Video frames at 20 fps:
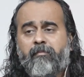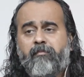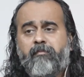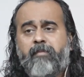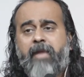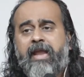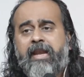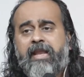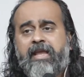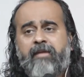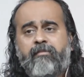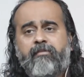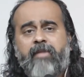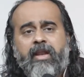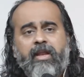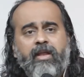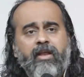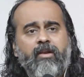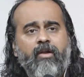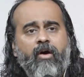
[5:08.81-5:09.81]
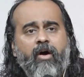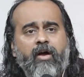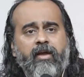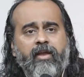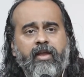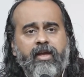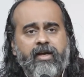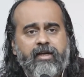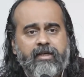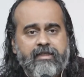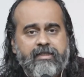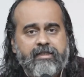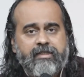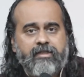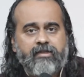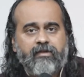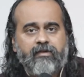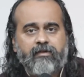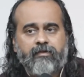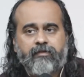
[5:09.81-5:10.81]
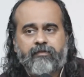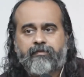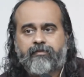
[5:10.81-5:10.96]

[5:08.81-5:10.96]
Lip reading: many, many long years.